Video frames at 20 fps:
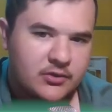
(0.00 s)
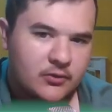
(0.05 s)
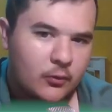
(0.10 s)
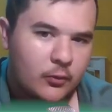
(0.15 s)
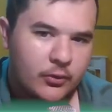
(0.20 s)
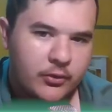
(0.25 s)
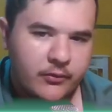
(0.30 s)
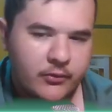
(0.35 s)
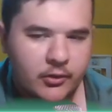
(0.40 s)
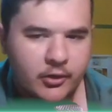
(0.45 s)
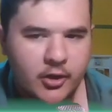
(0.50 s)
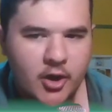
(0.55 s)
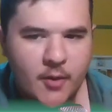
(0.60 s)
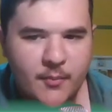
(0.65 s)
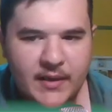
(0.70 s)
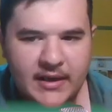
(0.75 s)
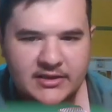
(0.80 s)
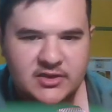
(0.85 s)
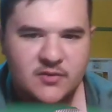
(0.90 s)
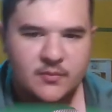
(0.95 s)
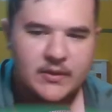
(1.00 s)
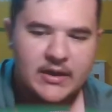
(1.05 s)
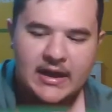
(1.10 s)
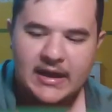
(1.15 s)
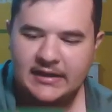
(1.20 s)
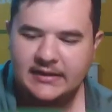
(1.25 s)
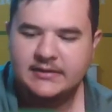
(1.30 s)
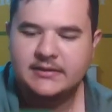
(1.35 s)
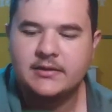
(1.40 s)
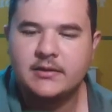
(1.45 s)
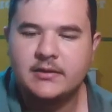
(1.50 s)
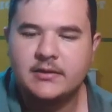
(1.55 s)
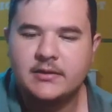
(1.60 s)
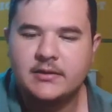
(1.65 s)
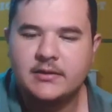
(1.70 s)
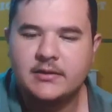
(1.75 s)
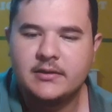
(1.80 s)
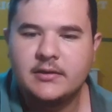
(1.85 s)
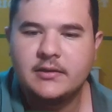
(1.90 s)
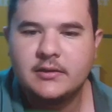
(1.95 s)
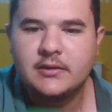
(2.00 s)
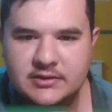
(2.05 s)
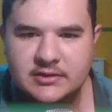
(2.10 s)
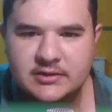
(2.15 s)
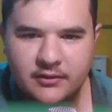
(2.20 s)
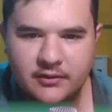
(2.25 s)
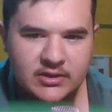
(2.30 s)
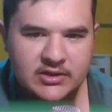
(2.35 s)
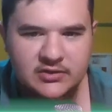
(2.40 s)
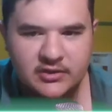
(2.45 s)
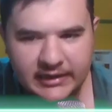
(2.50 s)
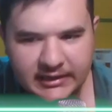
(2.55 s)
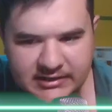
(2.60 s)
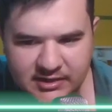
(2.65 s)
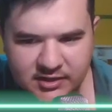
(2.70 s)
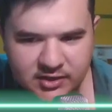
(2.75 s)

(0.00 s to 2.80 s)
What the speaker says: Or you've got to go back to b8. So the choices aren't easy,